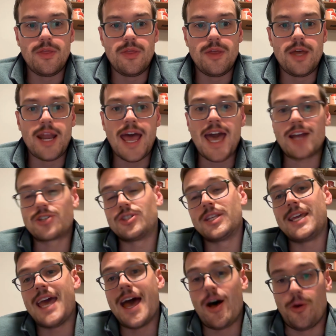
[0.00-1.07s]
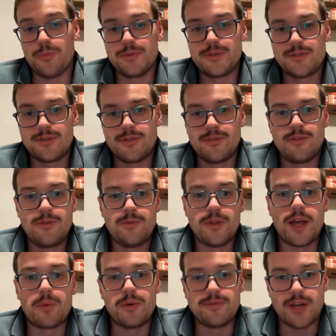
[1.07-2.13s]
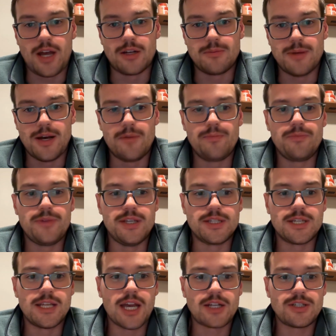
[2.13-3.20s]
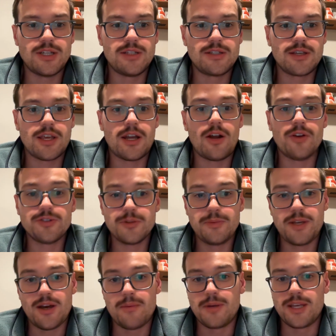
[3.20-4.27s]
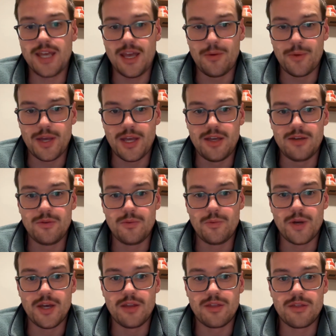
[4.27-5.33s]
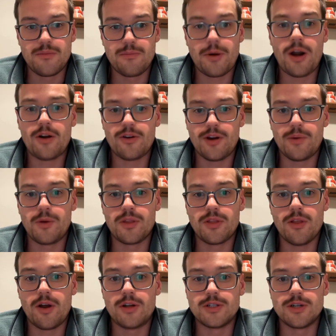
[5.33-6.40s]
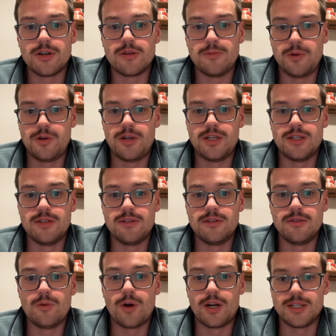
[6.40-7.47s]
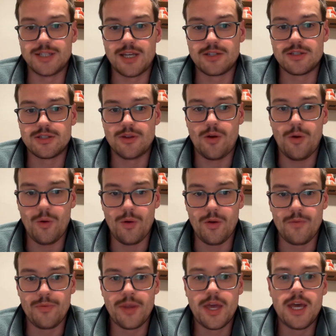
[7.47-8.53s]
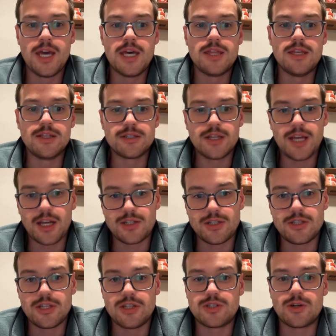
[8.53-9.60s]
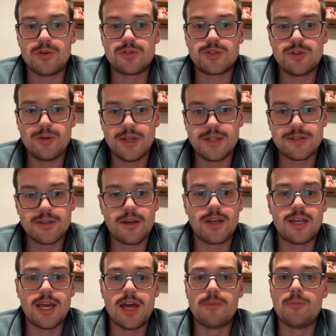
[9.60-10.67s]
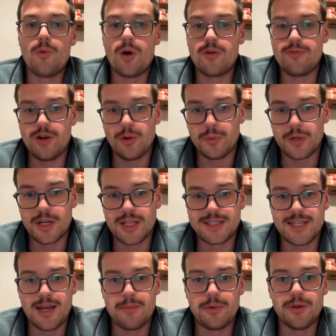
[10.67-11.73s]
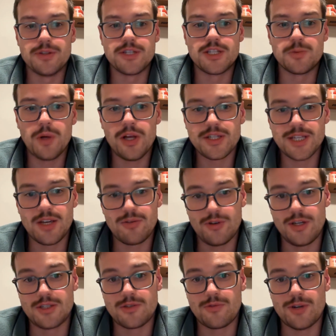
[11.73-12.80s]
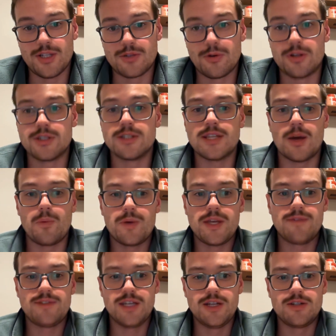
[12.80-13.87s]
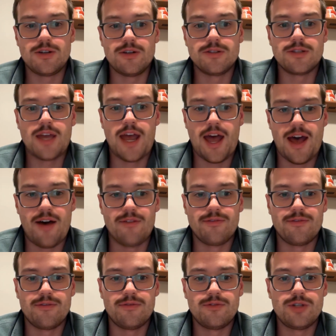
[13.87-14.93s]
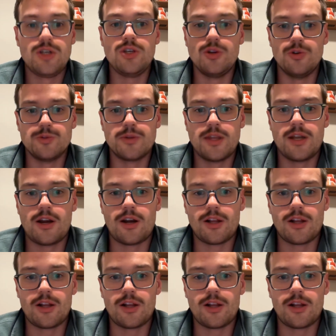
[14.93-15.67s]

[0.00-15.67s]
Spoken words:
It actually helps. like we've talked about. These connections can also become a gateway with partnering with larger community organizations as a whole. These connections can show students, again, more real-world examples, as well as increase the resources that we as teachers have to use within our